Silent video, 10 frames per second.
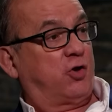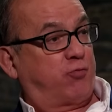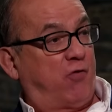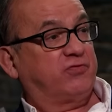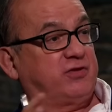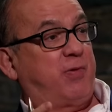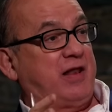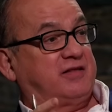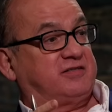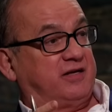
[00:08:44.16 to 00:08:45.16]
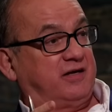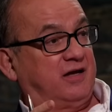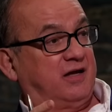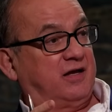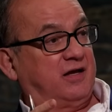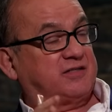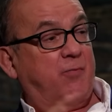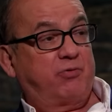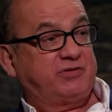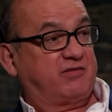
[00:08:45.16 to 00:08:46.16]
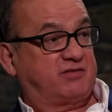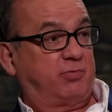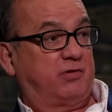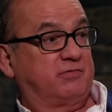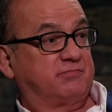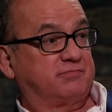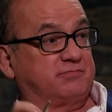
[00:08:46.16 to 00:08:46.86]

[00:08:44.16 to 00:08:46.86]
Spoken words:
your profitability is unpredictable.